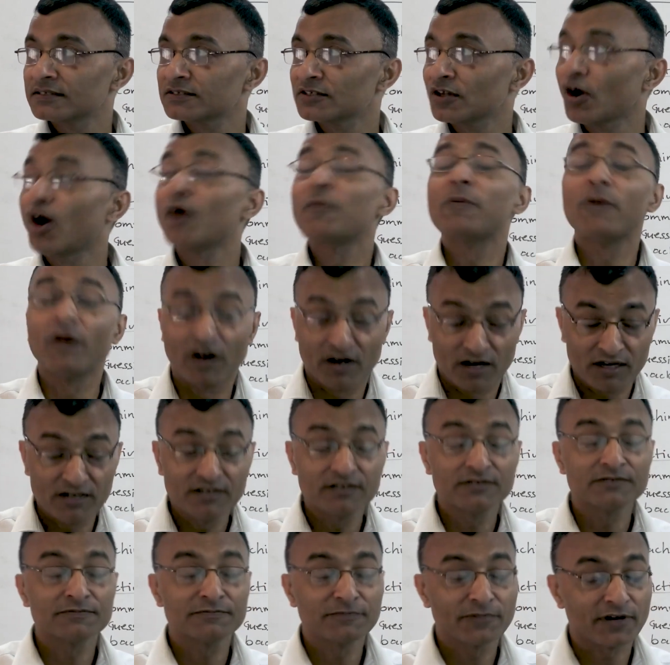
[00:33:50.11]
offer,
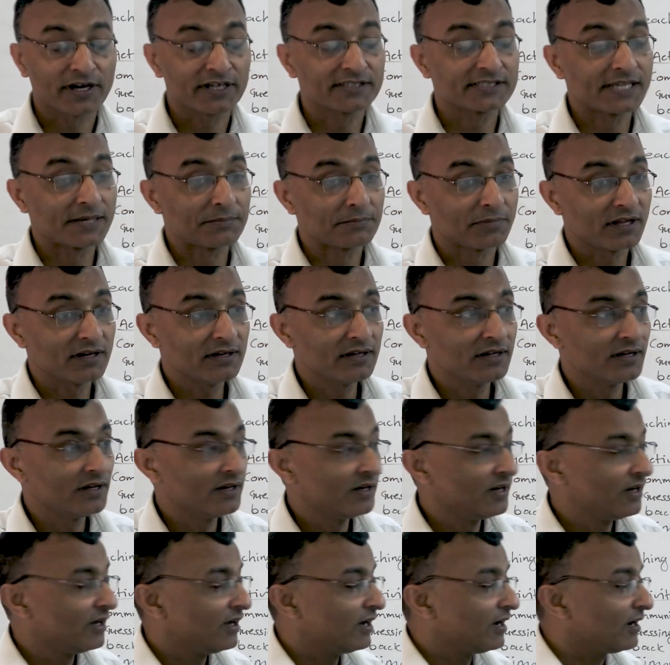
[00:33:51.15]
for example,
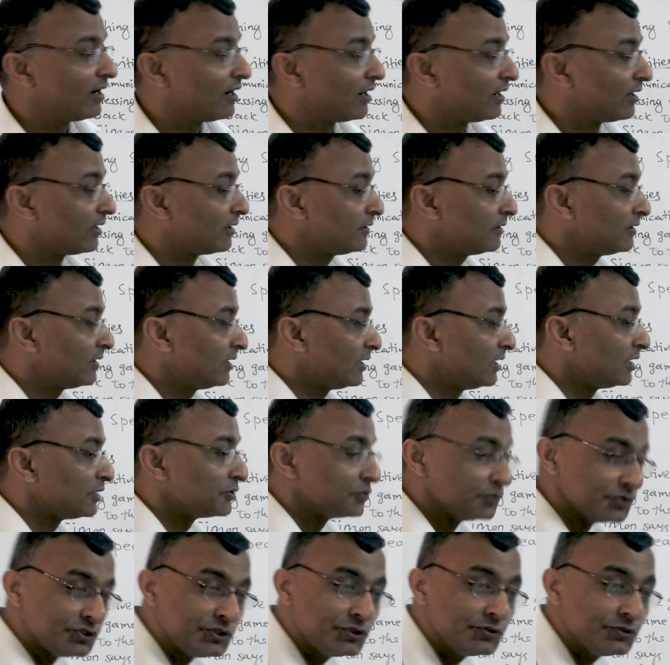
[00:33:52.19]
would